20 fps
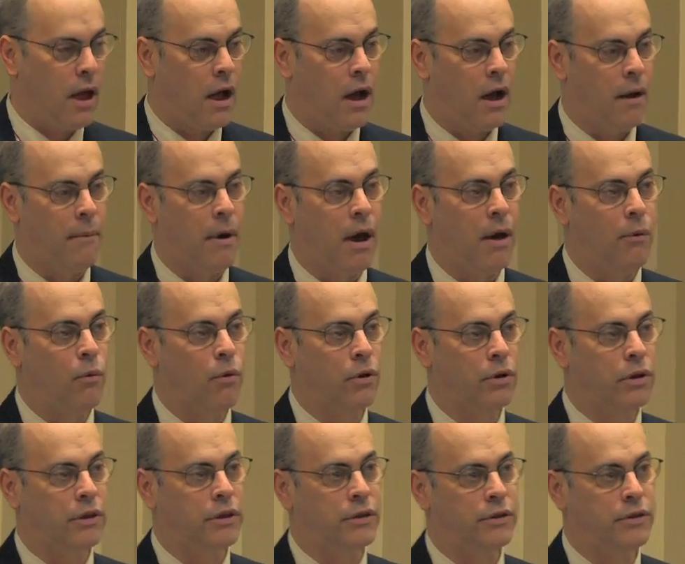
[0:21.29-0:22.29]
um, I
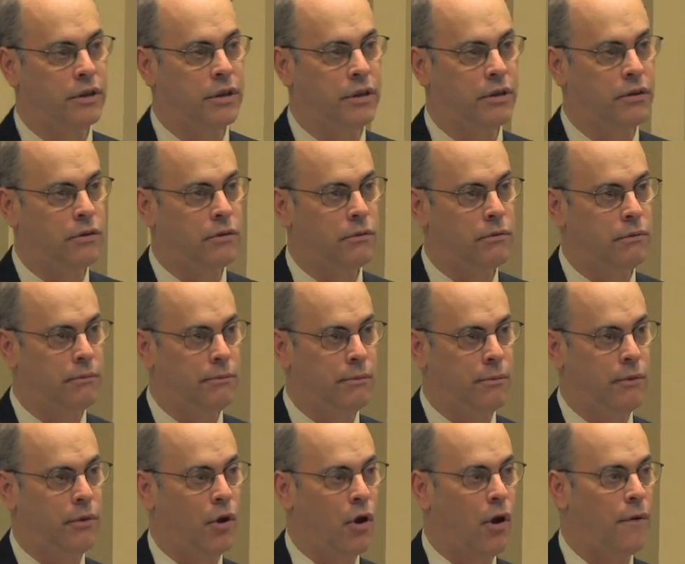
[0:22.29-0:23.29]
worked at the city,
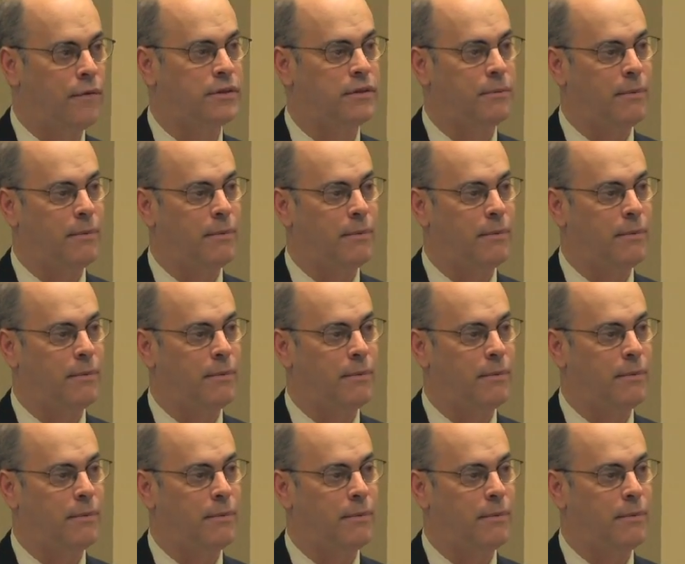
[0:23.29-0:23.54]
the Office